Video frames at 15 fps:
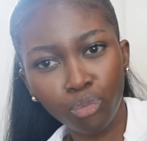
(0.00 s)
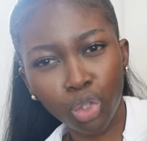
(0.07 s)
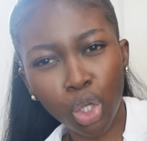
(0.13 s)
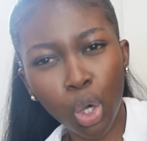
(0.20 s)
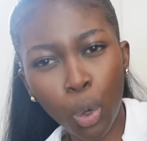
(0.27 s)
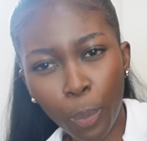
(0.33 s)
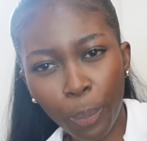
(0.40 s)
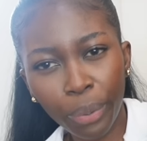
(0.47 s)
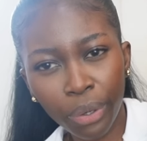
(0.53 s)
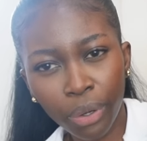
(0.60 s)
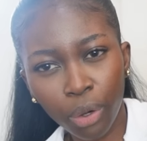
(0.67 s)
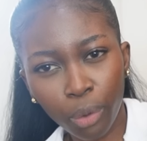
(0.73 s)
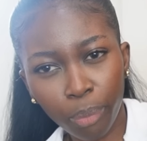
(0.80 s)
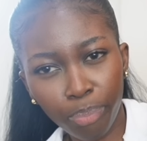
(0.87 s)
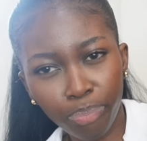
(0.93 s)
taupe
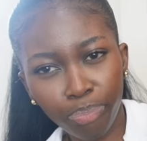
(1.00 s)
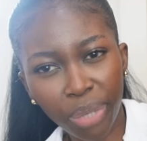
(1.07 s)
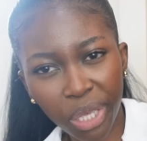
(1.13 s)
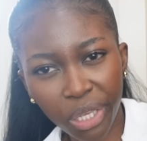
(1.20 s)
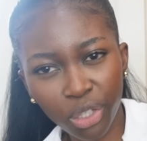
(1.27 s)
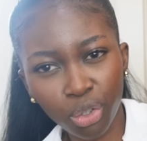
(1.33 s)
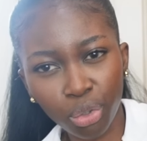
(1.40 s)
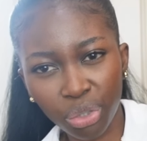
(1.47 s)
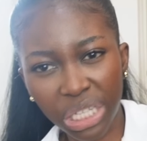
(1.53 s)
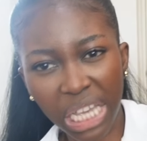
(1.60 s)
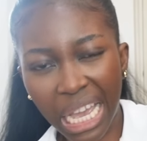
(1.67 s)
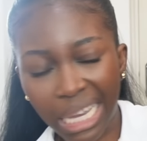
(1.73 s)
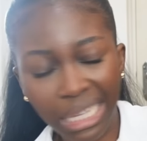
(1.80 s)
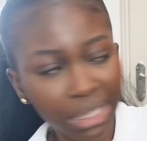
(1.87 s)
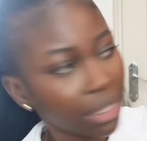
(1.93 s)
or beige or
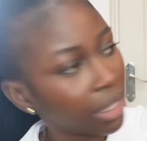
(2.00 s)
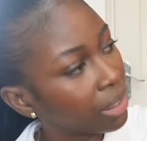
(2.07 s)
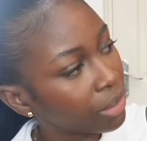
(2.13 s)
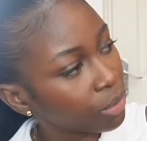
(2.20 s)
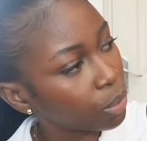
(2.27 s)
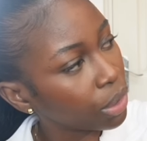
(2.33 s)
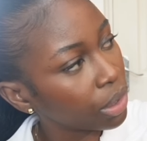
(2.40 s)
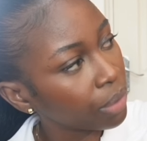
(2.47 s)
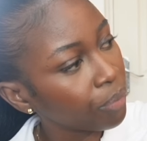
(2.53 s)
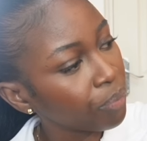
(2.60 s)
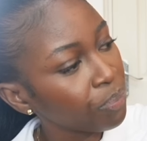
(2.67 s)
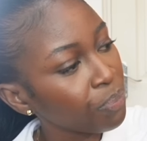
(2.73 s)
tan colored one,